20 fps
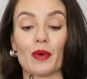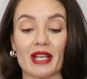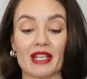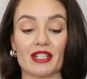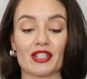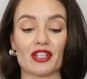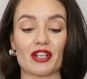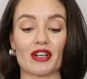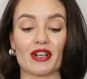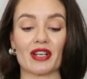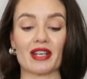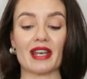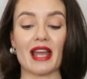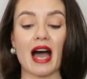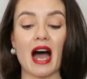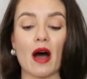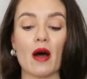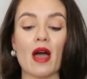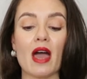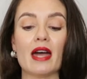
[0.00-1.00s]
winter.
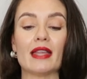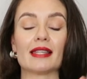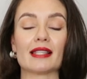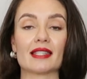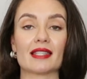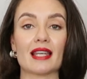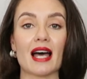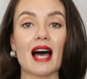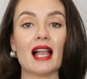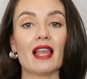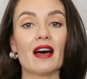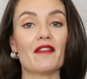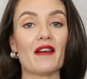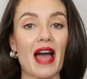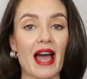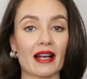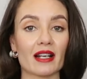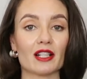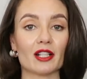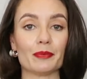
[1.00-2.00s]
Now, the style of
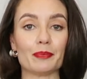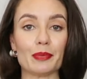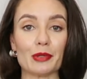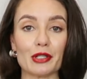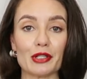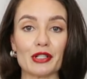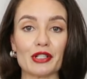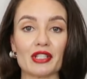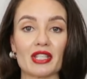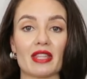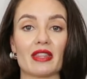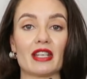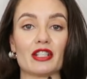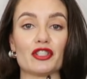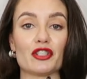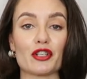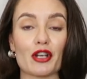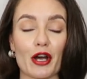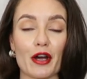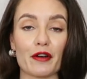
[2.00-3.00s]
ankle boot
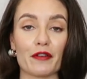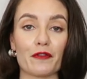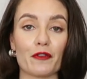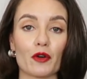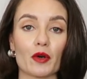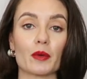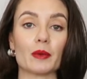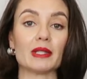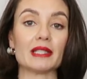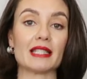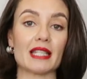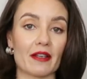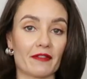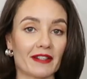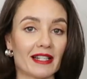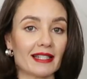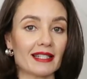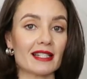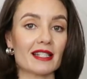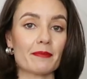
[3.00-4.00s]
that you go for will
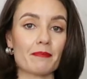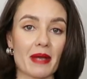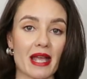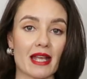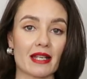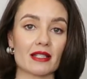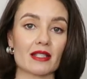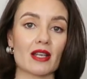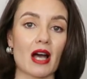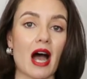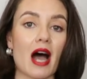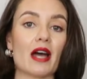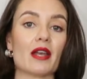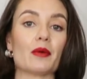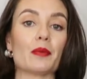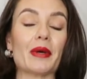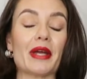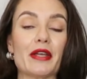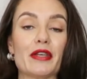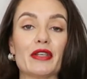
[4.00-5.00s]
definitely depend
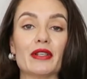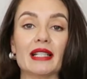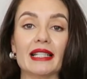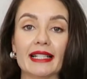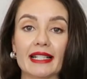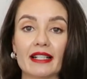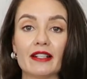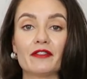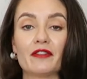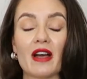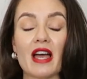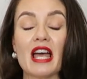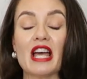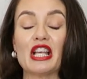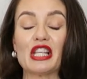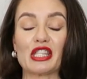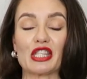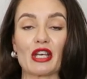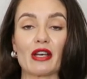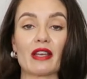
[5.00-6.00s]
on where you live.
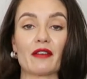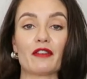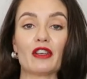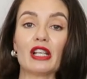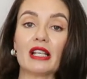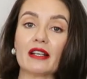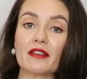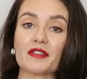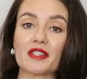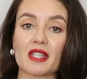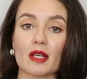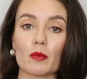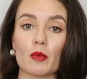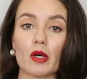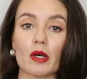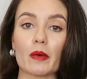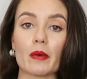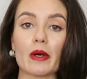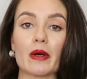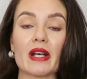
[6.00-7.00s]
So if you live
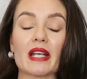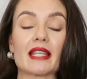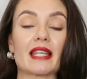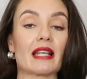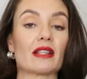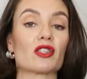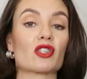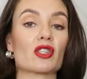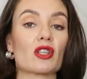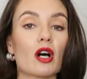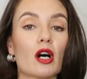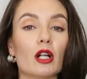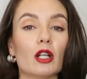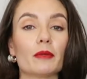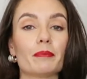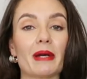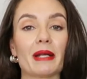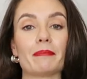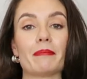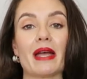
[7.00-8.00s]
somewhere where it gets
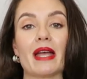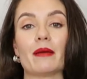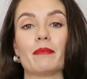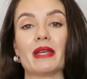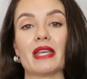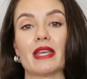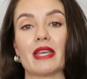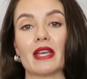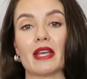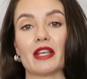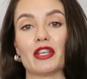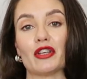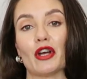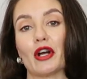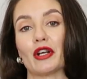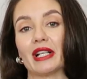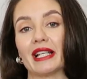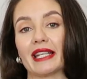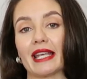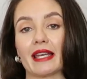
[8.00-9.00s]
cold but maybe you
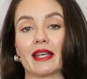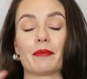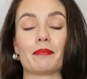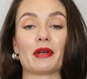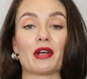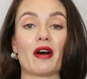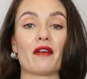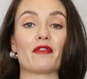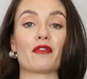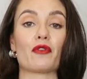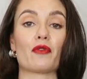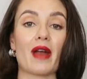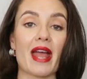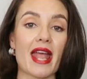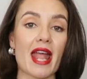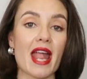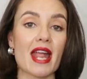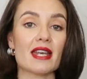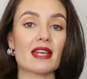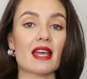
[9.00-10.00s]
only get a bit of
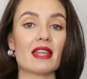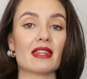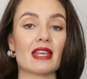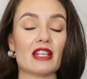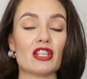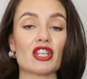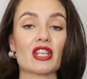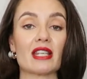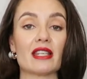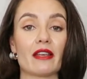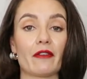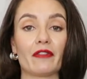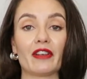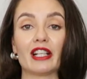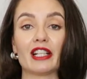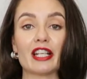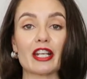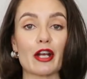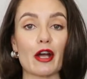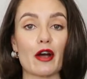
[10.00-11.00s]
rain, then you can
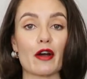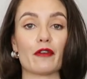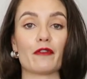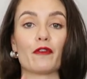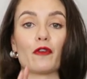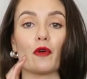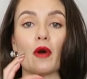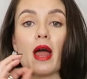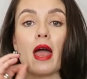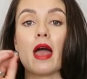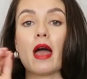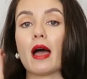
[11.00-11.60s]
definitely go for